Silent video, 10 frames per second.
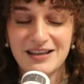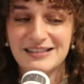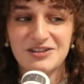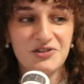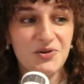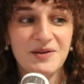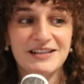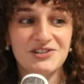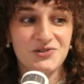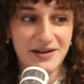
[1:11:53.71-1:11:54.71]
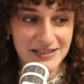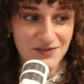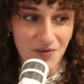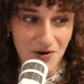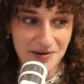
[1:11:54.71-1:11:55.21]
until you're willing to
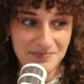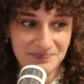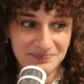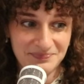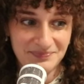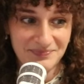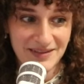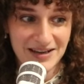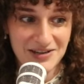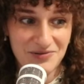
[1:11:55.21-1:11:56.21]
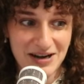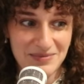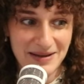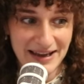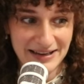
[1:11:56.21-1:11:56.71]
transform, you know what I
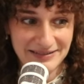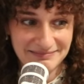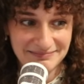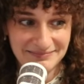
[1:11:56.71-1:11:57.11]
mean?